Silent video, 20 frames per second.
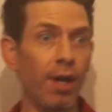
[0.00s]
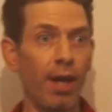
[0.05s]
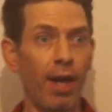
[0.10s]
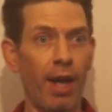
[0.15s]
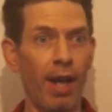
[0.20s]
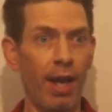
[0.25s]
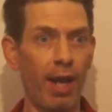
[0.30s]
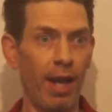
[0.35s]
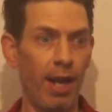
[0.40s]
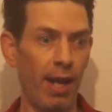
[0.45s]

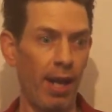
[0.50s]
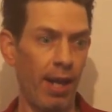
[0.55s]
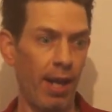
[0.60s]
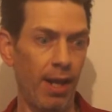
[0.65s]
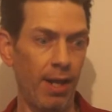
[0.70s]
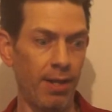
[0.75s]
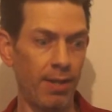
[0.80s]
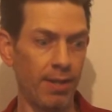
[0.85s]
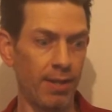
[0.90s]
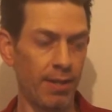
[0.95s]

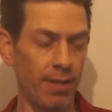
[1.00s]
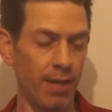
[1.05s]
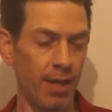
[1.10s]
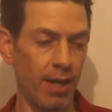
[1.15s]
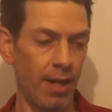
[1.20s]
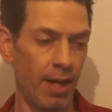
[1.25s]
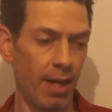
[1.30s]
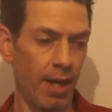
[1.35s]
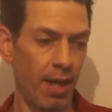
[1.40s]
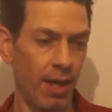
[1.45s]
and
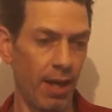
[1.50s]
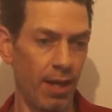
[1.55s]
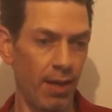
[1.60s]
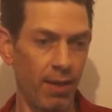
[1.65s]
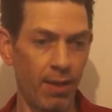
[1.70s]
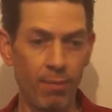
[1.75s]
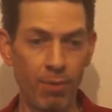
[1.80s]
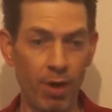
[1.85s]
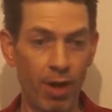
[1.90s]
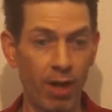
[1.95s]

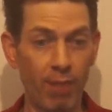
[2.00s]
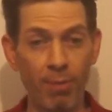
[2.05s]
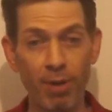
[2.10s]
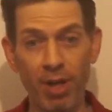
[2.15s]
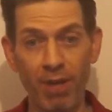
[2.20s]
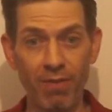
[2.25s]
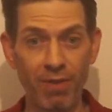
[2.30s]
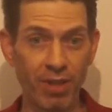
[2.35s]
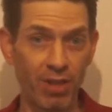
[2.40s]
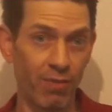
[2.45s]
then we're going to be
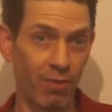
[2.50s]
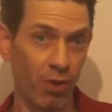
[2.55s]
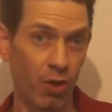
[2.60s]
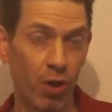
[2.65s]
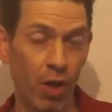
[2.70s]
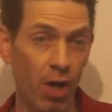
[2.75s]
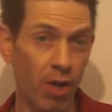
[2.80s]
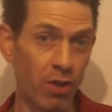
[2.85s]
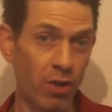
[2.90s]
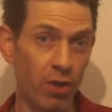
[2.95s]
given different
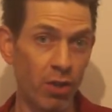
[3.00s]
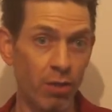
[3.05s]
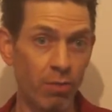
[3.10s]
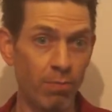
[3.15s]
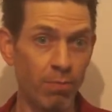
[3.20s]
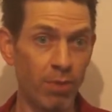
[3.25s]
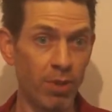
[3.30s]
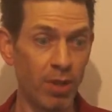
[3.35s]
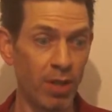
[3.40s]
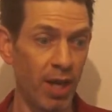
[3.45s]

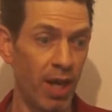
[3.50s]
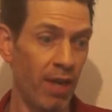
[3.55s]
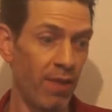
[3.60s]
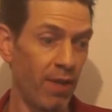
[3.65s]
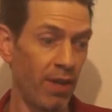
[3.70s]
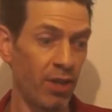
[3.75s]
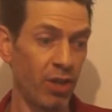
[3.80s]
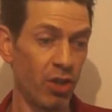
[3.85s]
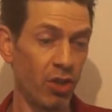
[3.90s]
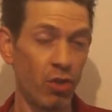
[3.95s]
costumes, and
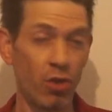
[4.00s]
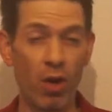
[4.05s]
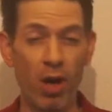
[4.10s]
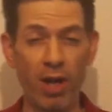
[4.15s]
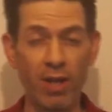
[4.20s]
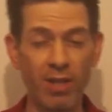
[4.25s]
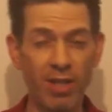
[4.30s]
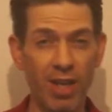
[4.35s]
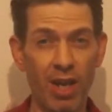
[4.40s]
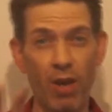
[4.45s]
they just try
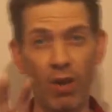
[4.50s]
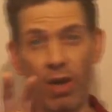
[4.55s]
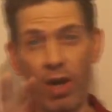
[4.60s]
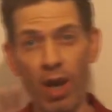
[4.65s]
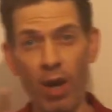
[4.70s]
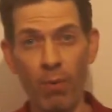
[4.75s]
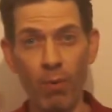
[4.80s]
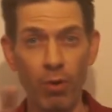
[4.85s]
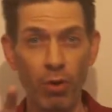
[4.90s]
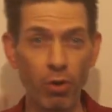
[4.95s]
and say,
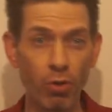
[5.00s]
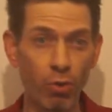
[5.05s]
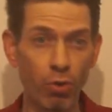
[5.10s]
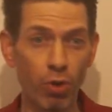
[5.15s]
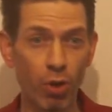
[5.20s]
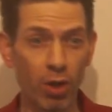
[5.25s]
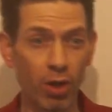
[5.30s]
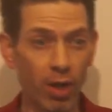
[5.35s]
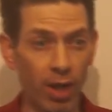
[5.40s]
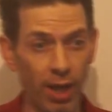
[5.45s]
okay, well, you
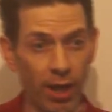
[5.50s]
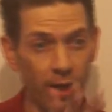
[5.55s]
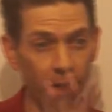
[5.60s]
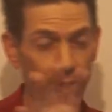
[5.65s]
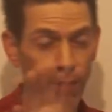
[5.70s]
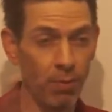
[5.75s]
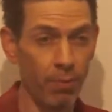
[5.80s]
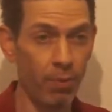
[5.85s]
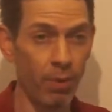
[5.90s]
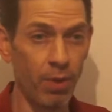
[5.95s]
look like
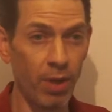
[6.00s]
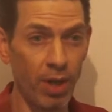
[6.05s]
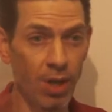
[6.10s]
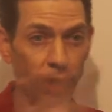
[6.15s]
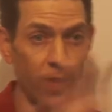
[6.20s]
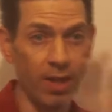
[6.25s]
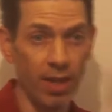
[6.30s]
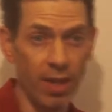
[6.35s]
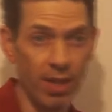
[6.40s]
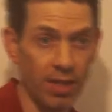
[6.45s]
we
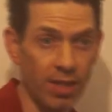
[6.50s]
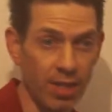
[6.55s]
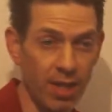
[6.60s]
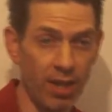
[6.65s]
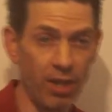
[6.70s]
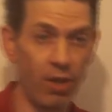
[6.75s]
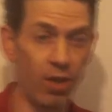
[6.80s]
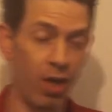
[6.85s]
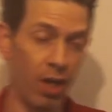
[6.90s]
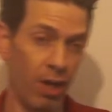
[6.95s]
need this,
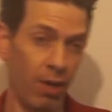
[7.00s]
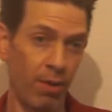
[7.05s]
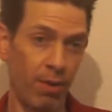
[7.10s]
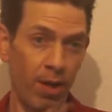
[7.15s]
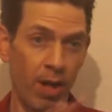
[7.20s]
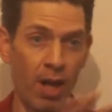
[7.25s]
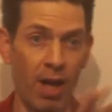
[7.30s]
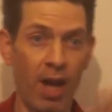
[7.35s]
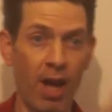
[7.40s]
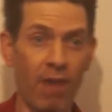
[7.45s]
and you're going to
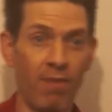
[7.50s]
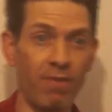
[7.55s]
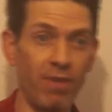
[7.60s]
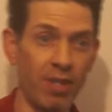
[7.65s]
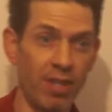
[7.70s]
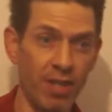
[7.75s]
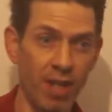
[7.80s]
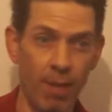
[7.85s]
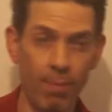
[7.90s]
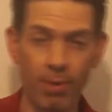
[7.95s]
kind of have
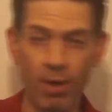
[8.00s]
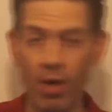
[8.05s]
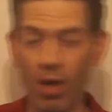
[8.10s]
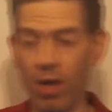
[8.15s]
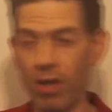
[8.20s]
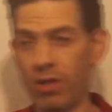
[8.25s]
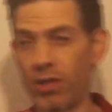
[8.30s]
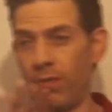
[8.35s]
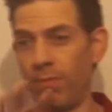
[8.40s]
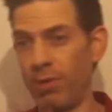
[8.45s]
this type of
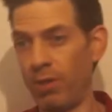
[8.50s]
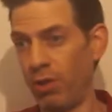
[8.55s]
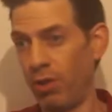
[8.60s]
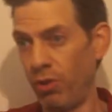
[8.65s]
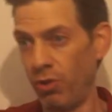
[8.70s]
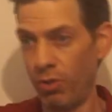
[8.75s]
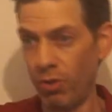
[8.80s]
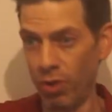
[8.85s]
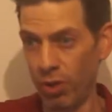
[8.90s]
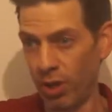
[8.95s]
costume, and
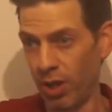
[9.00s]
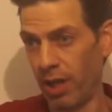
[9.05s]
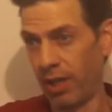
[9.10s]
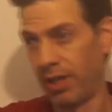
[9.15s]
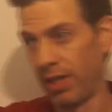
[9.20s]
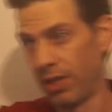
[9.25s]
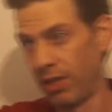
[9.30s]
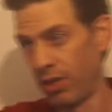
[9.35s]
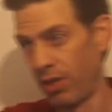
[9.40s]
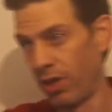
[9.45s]
you look like
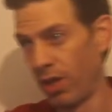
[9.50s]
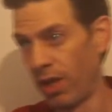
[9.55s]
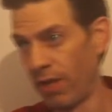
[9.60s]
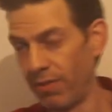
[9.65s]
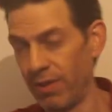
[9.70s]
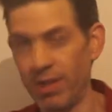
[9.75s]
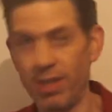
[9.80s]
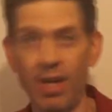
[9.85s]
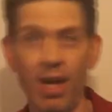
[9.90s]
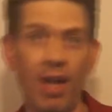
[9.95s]
this, you're going to have
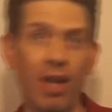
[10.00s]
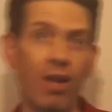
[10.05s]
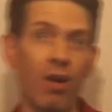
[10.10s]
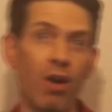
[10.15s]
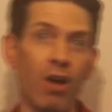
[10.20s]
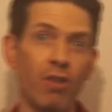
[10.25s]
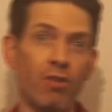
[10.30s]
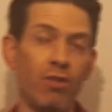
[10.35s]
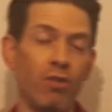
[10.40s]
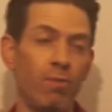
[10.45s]
this kind of
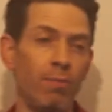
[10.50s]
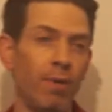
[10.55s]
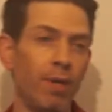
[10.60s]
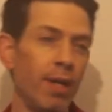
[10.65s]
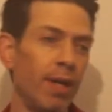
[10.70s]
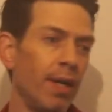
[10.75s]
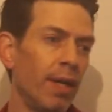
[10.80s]
costume.